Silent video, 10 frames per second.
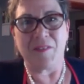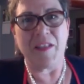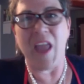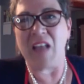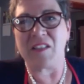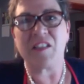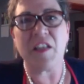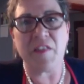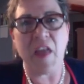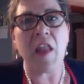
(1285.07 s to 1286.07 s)
Yes. See,
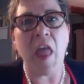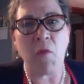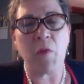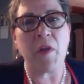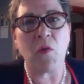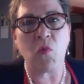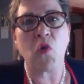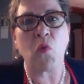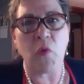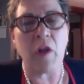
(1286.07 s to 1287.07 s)
then that would be the
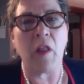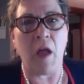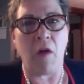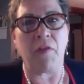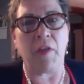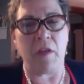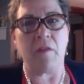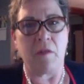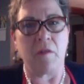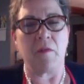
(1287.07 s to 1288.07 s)
real healthy
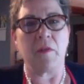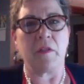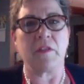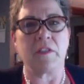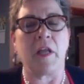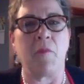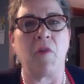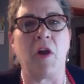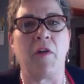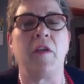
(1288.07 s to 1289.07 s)
bloody
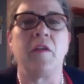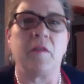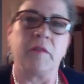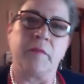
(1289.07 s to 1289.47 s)
brownie. Right.